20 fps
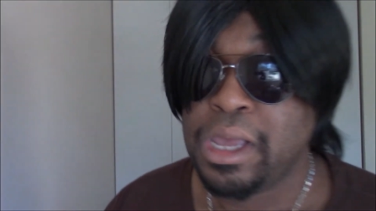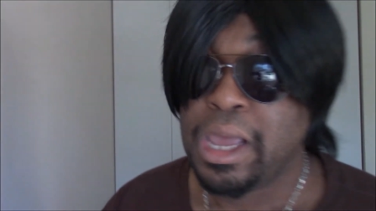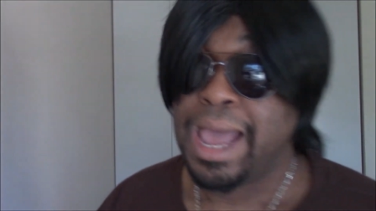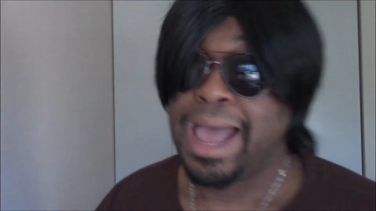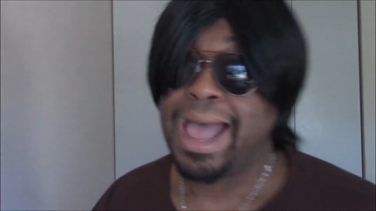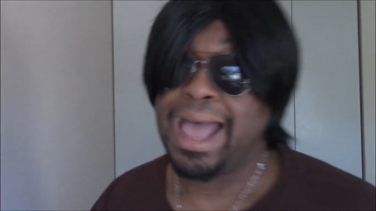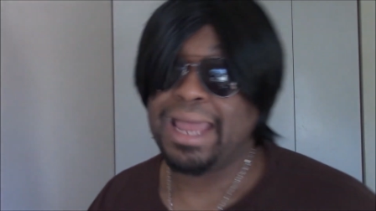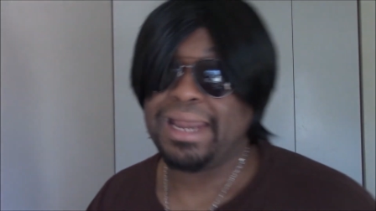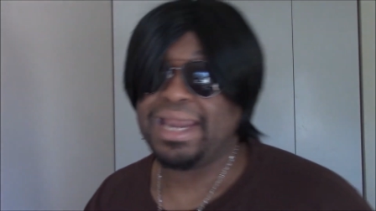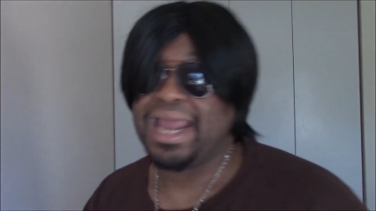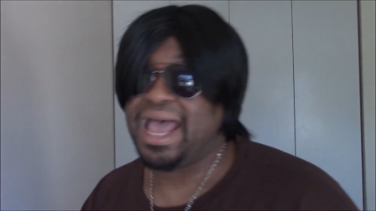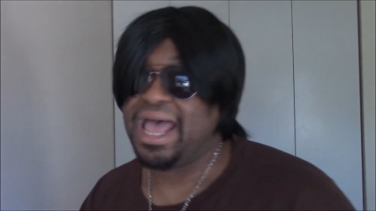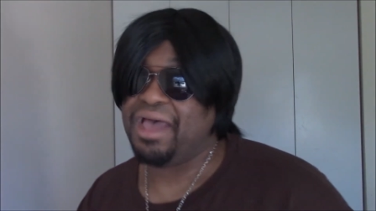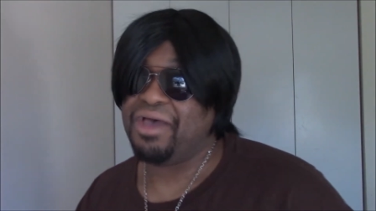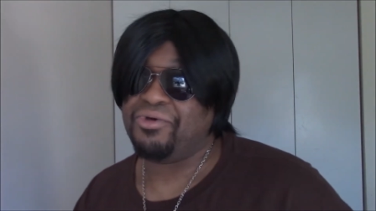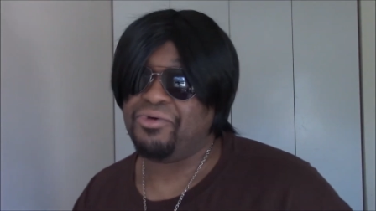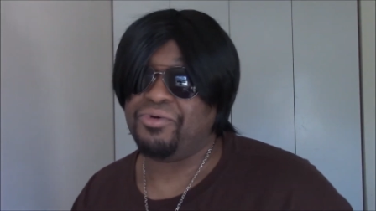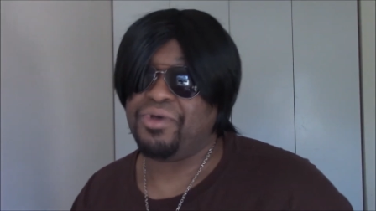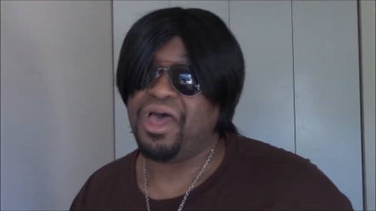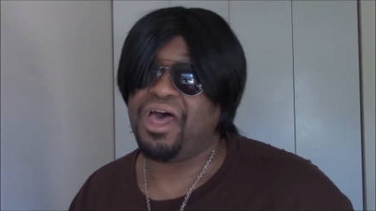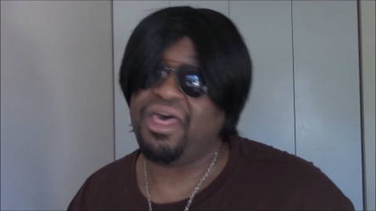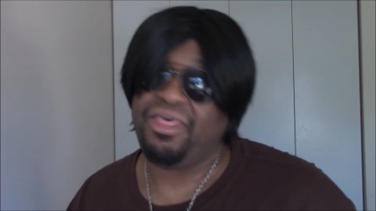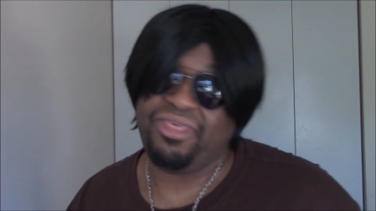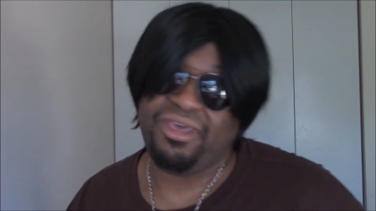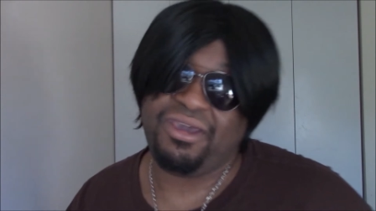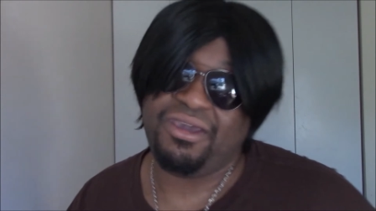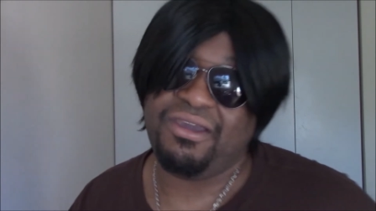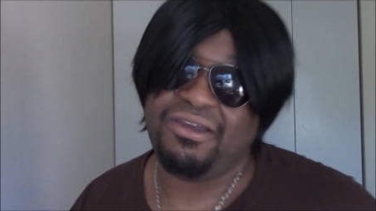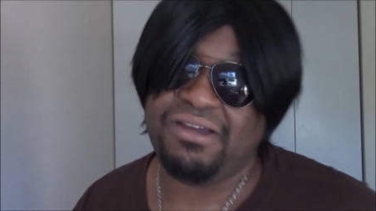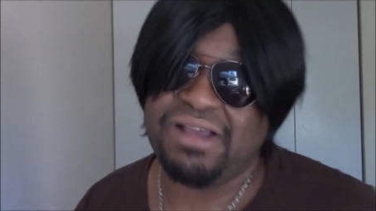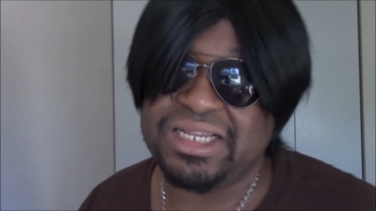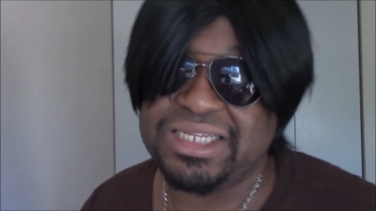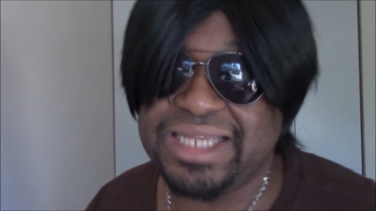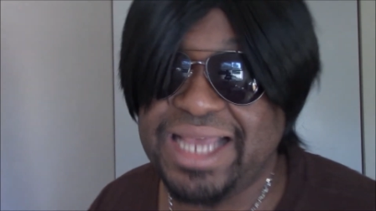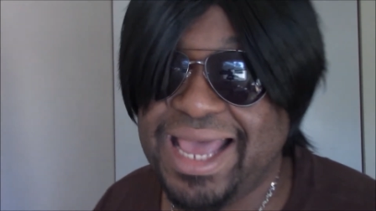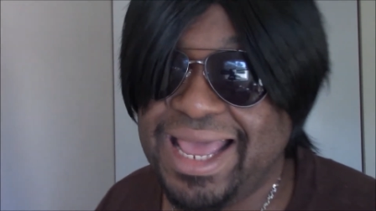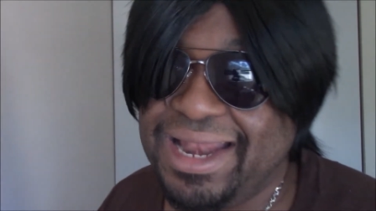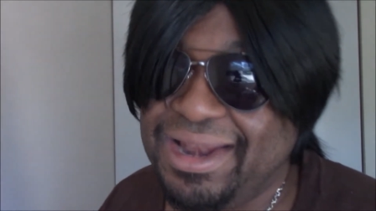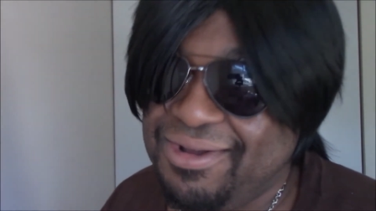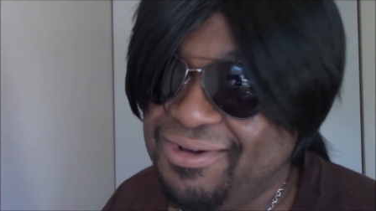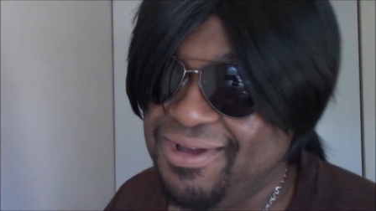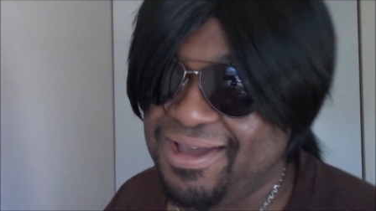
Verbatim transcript: I know other girls that do.